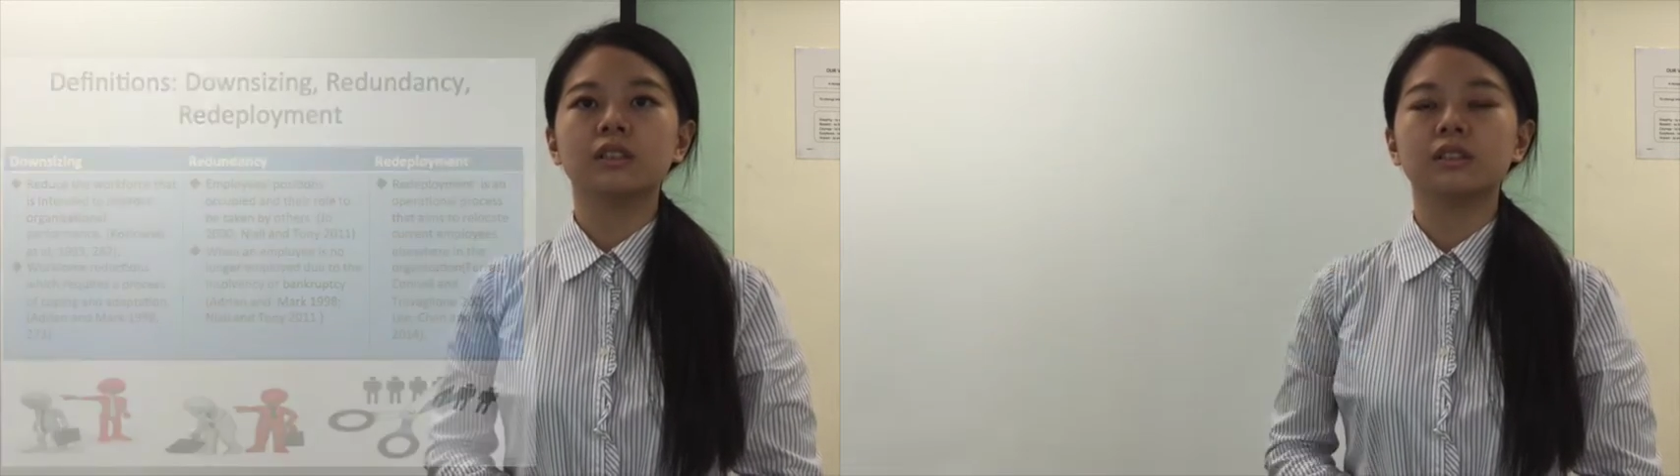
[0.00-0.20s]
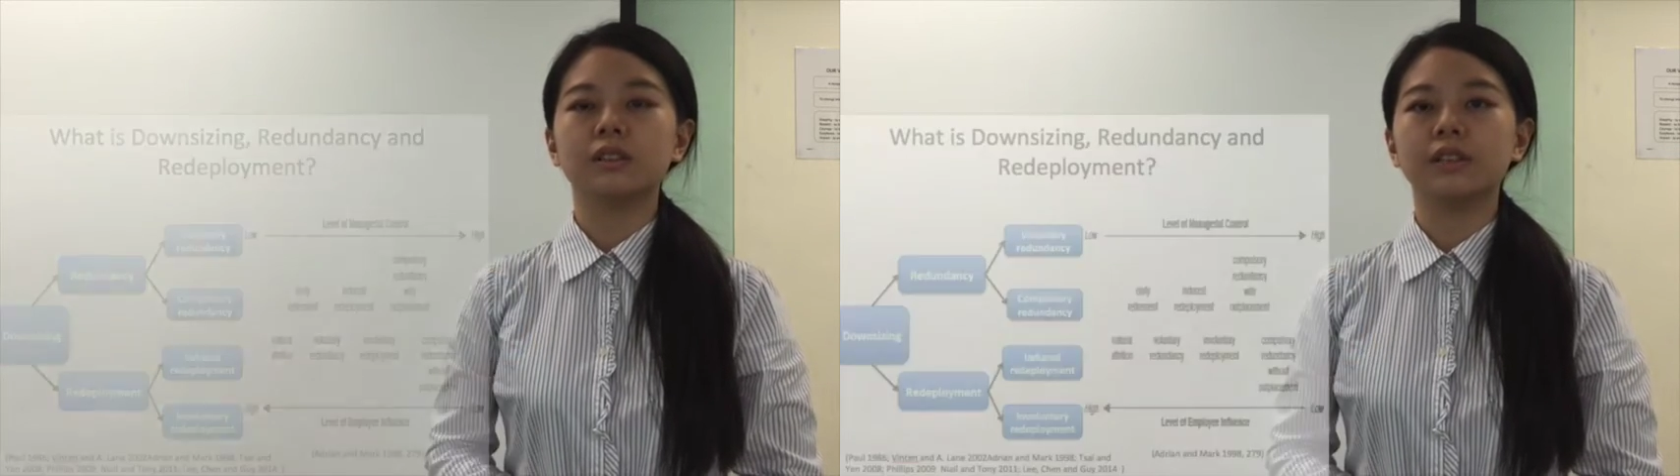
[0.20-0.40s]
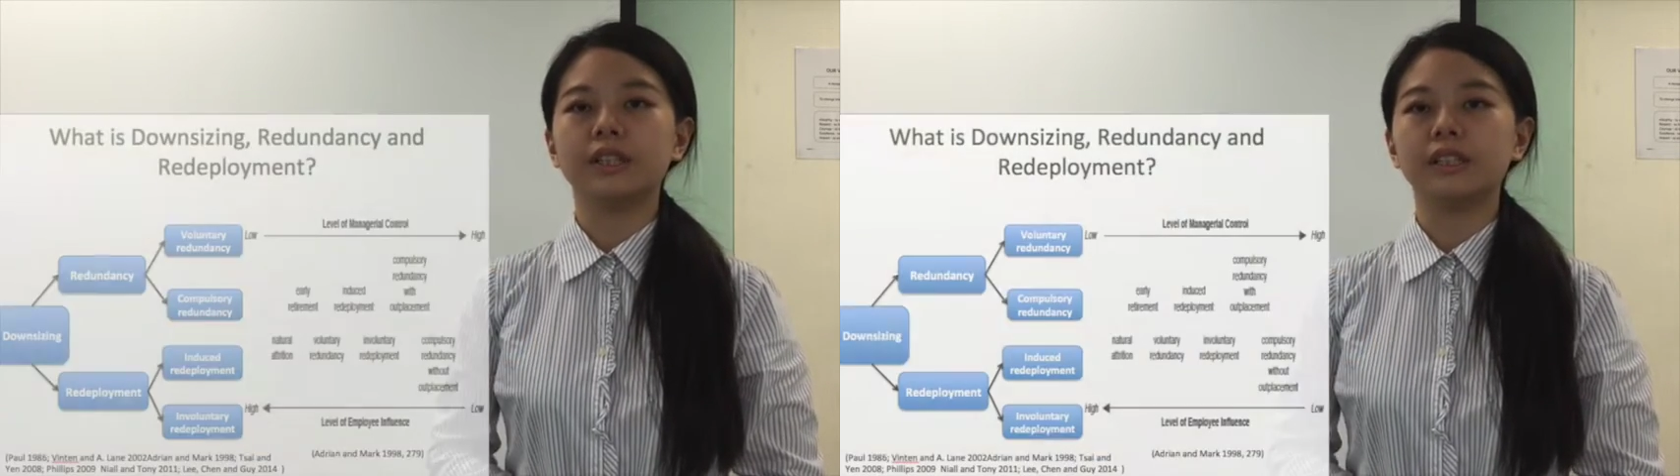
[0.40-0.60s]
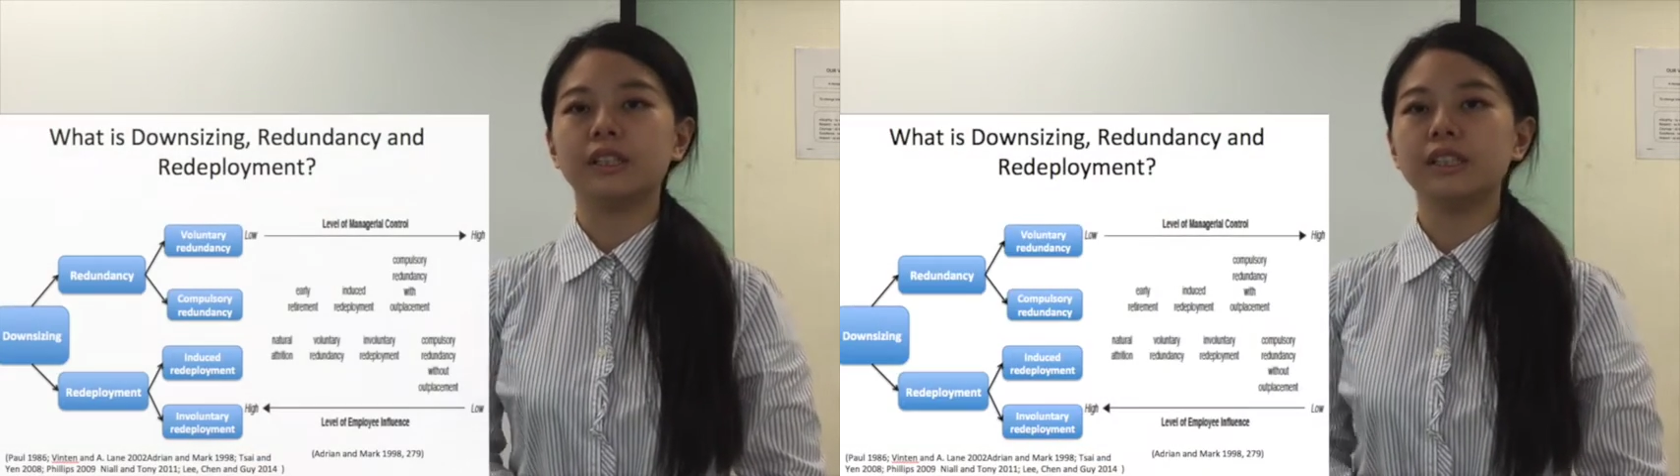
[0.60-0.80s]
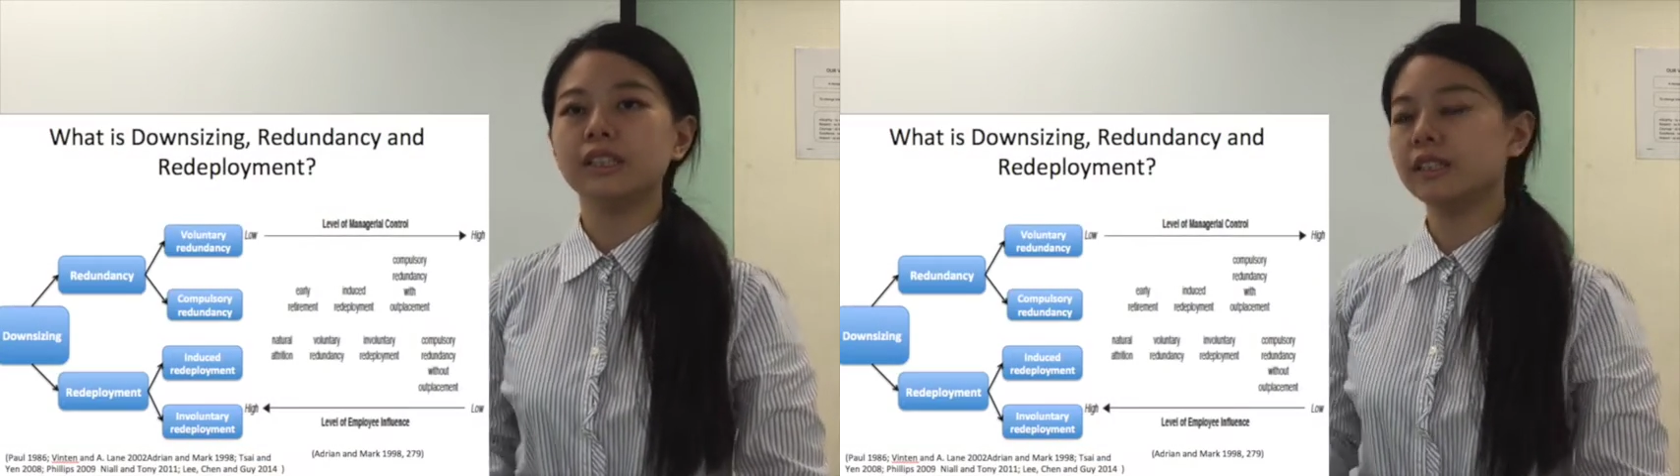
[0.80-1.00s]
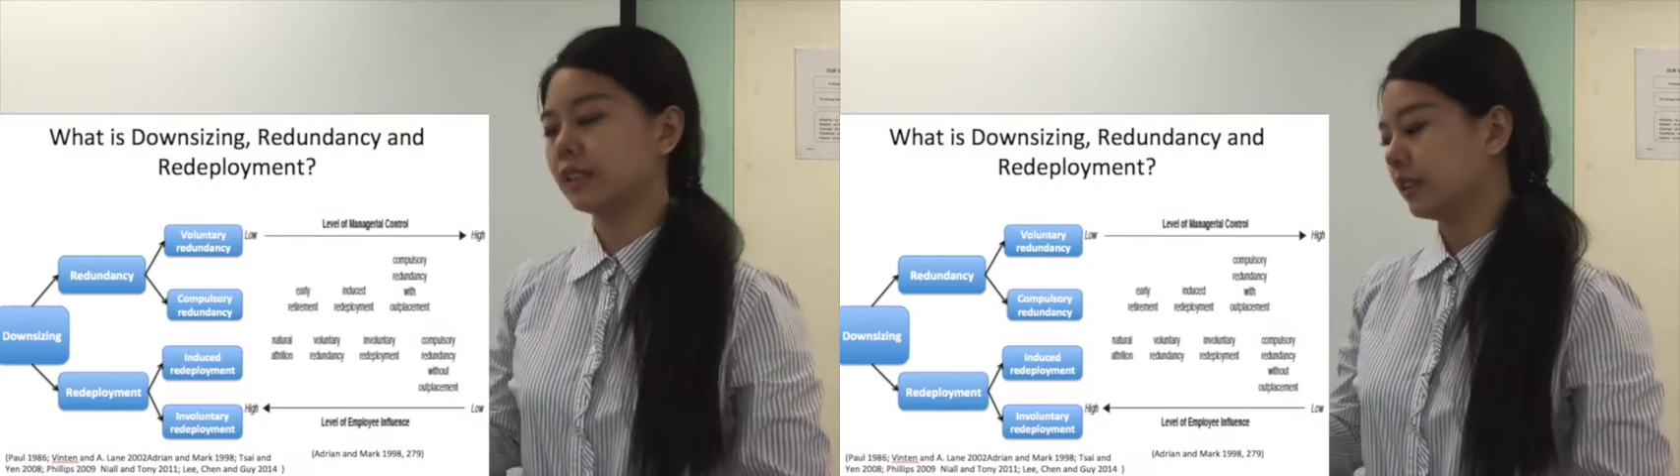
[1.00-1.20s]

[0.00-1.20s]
So in this